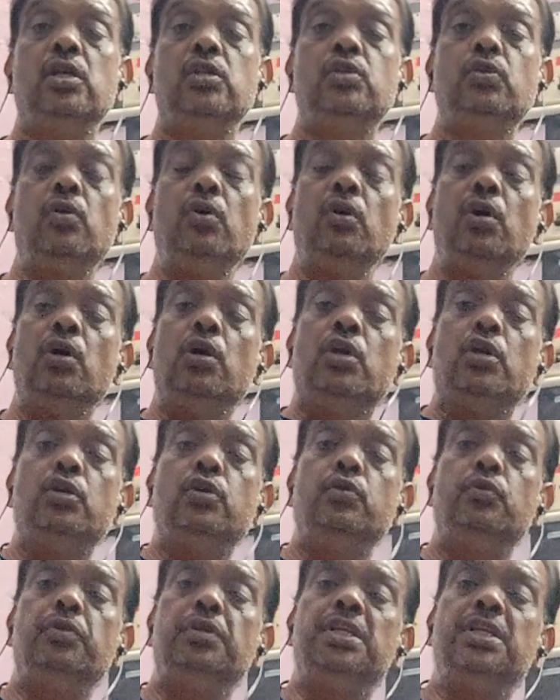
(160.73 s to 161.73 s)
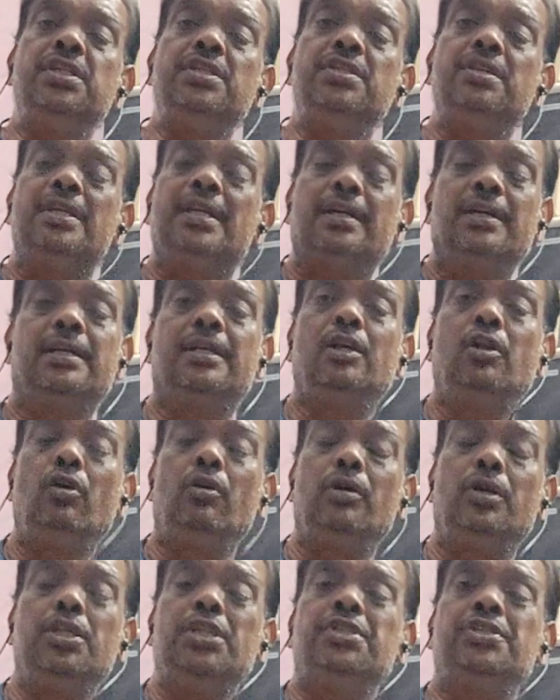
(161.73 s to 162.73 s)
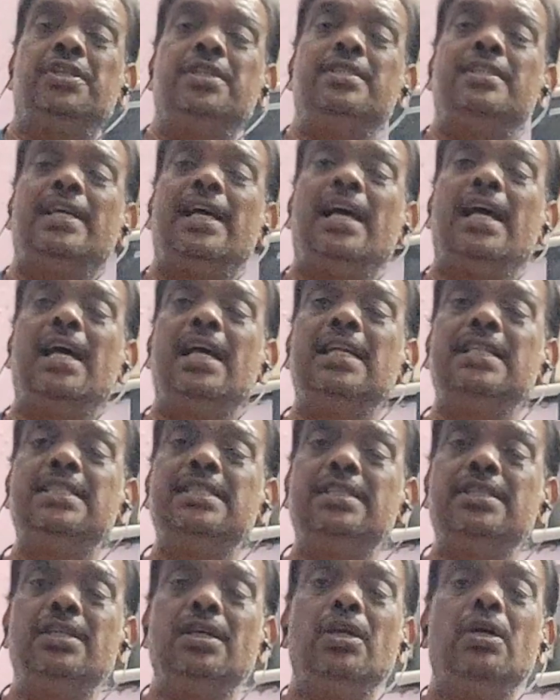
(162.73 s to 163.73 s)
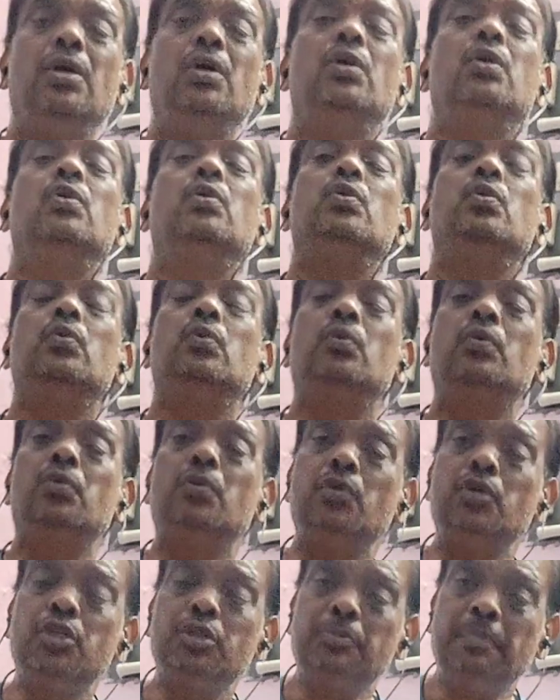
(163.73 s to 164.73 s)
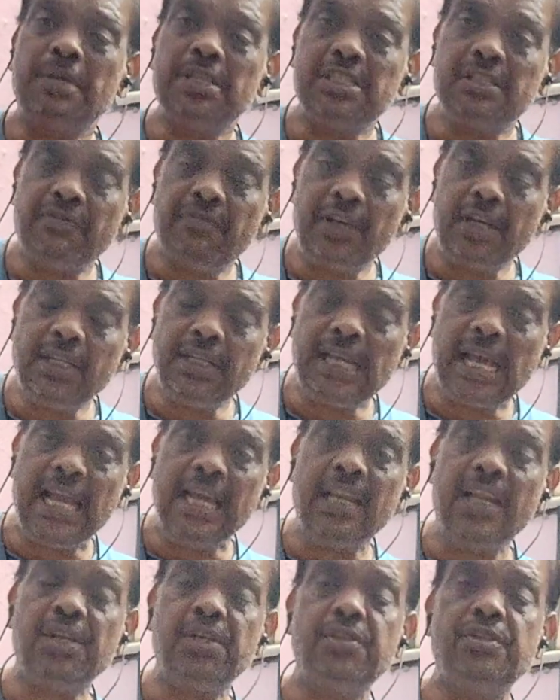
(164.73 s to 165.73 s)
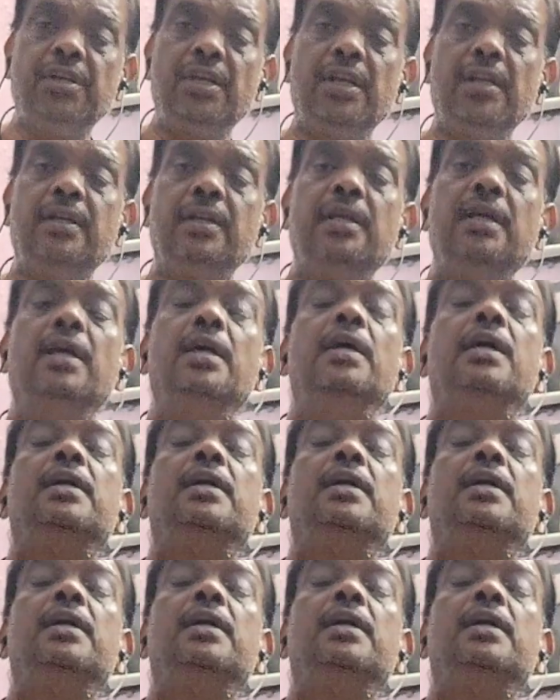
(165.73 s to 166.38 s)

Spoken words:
So distance has no specific direction.